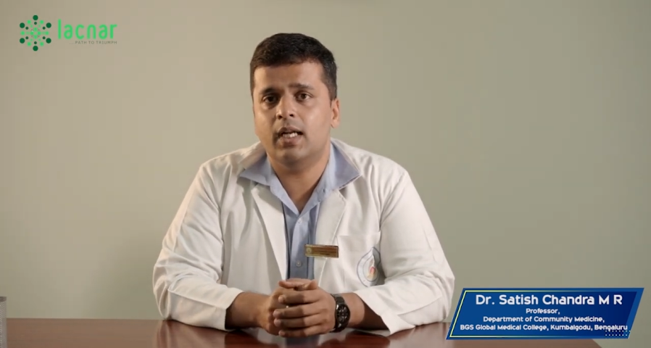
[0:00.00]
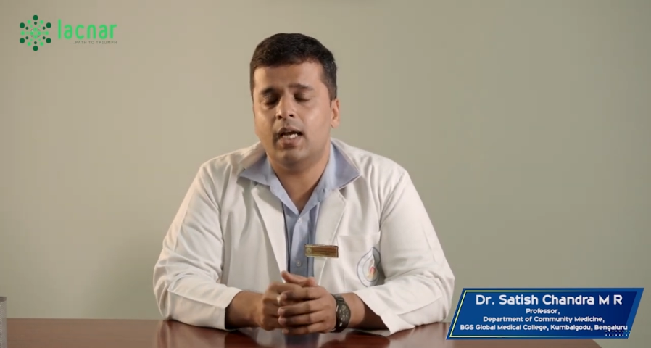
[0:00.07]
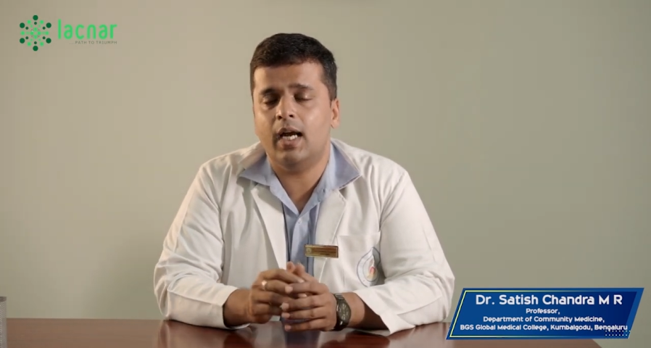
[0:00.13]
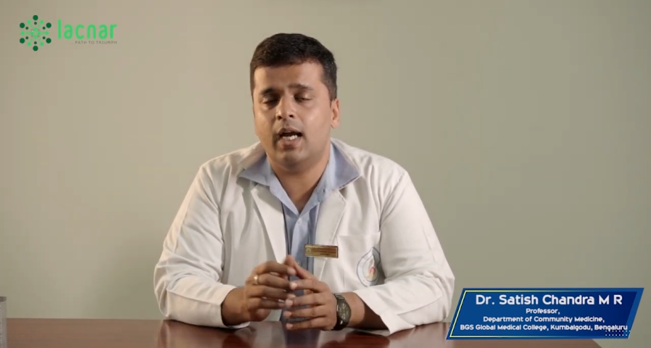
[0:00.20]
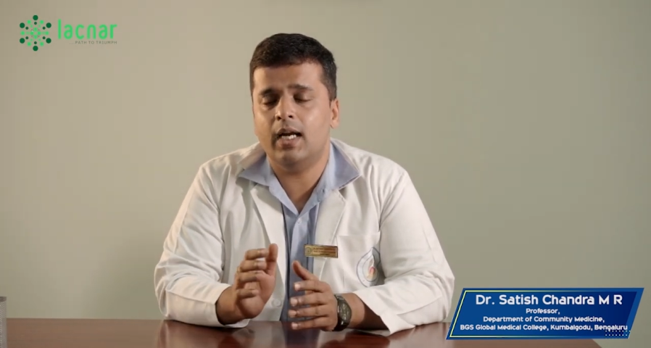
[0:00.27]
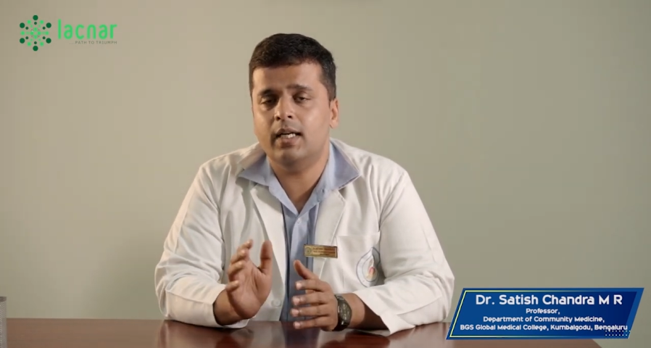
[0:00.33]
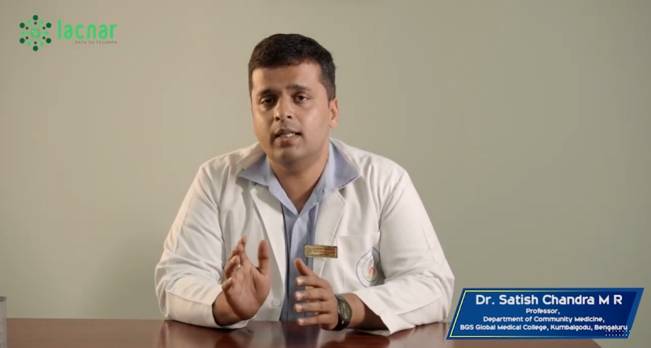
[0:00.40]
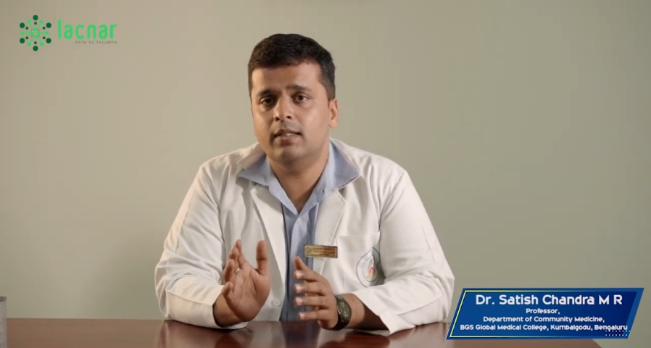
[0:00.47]

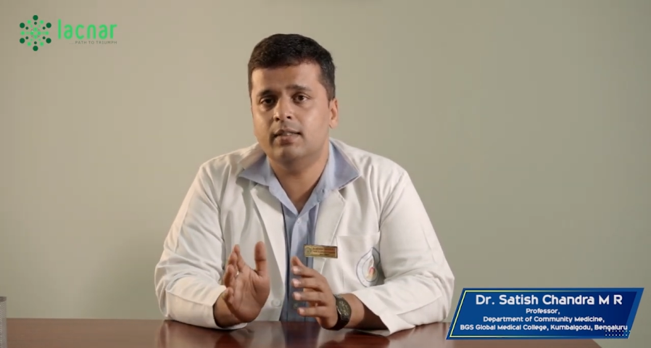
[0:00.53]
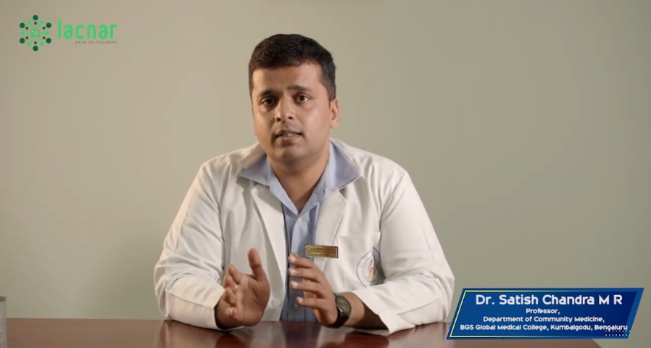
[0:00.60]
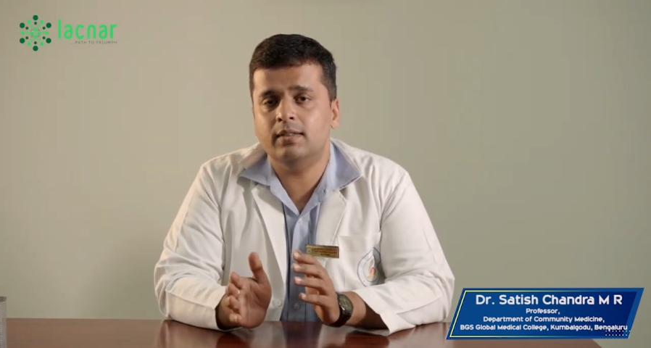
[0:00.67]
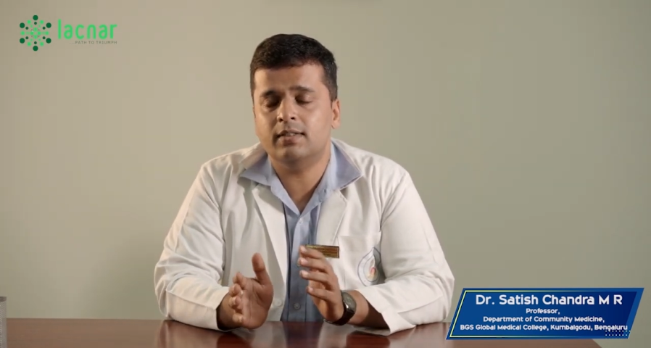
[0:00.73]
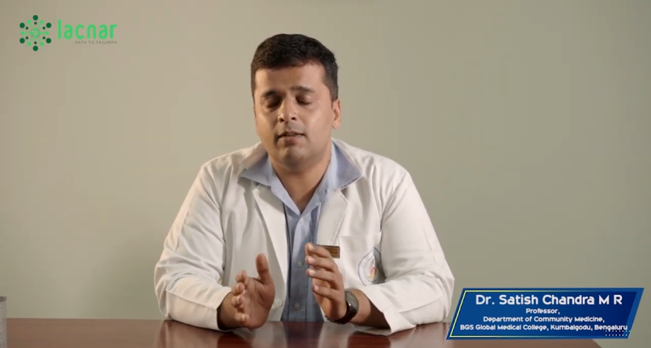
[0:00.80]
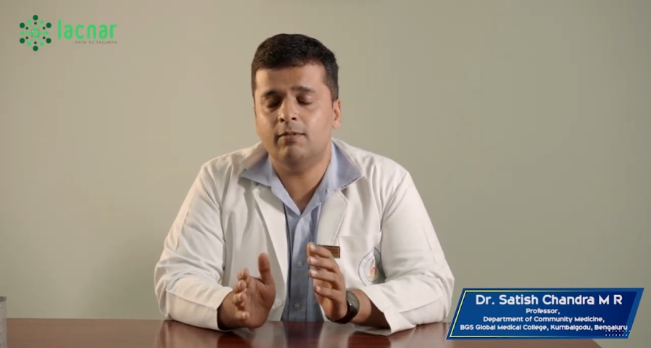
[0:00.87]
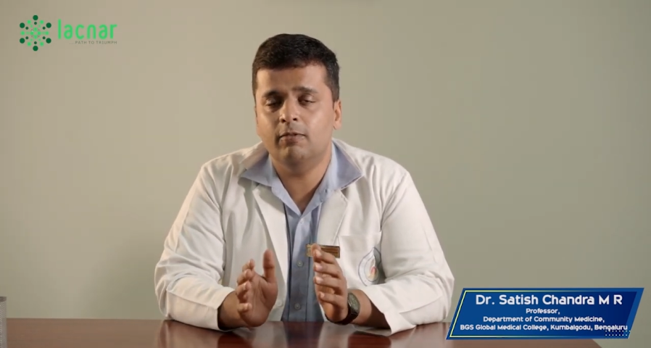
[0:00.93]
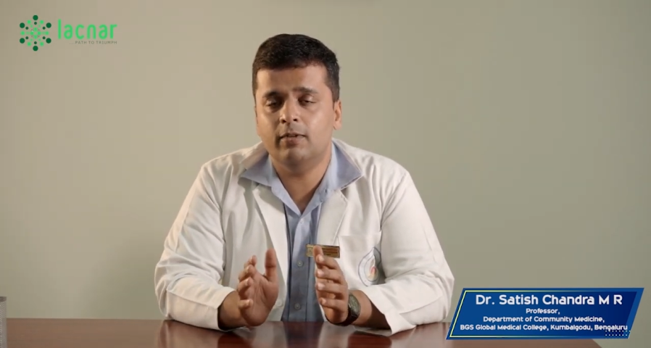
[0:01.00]
and
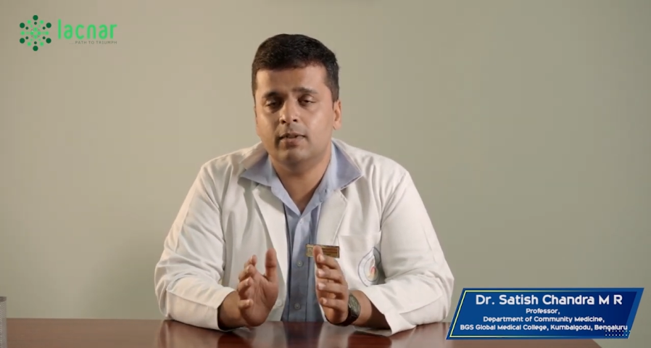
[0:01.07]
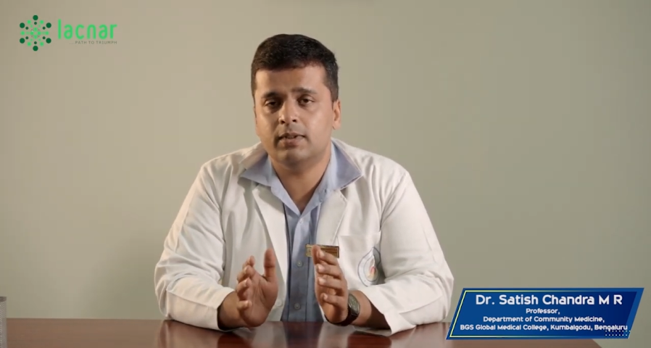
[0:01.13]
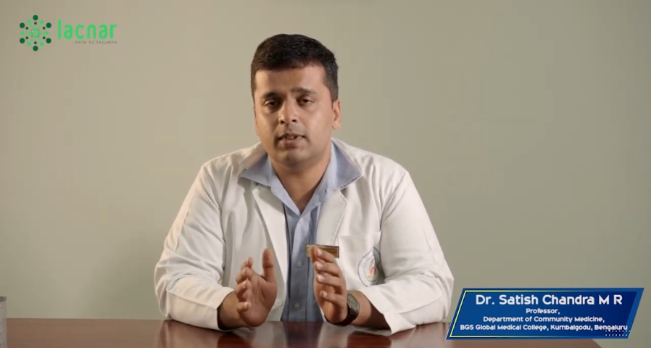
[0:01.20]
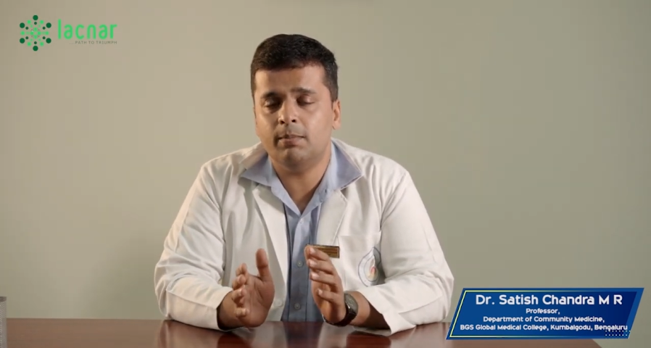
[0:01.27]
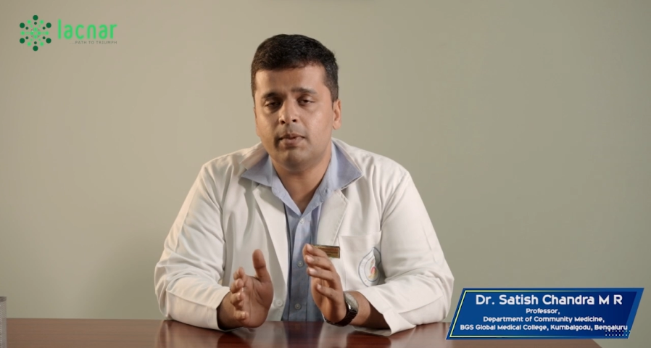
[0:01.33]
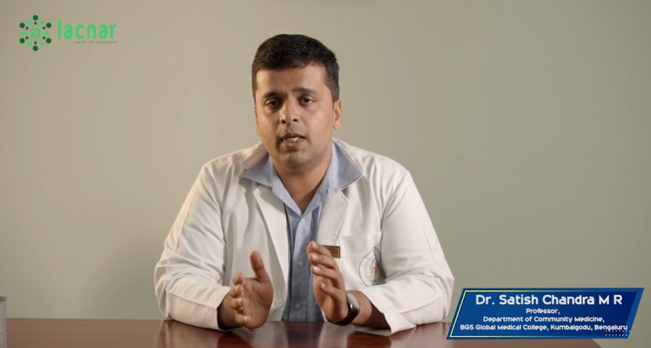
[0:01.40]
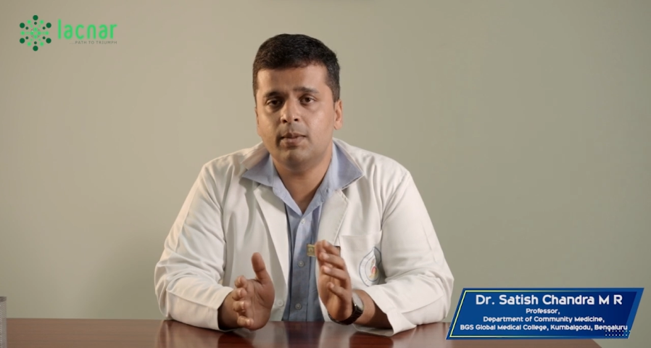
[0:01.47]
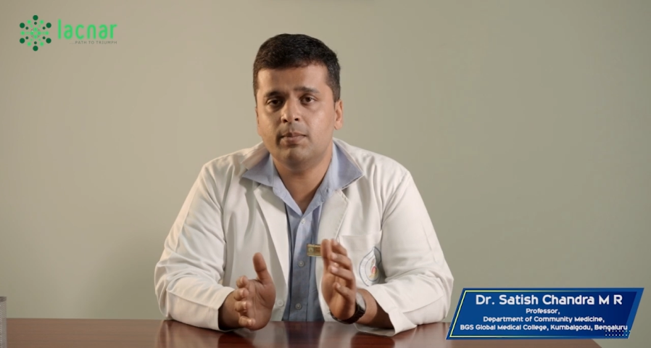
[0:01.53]

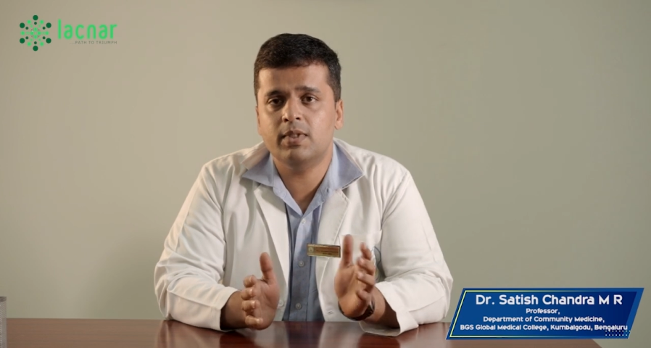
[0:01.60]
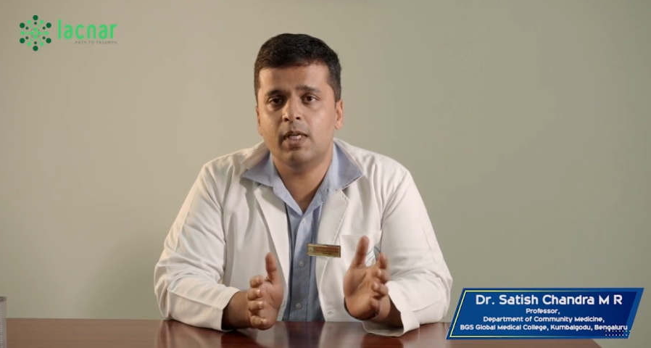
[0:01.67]
sometimes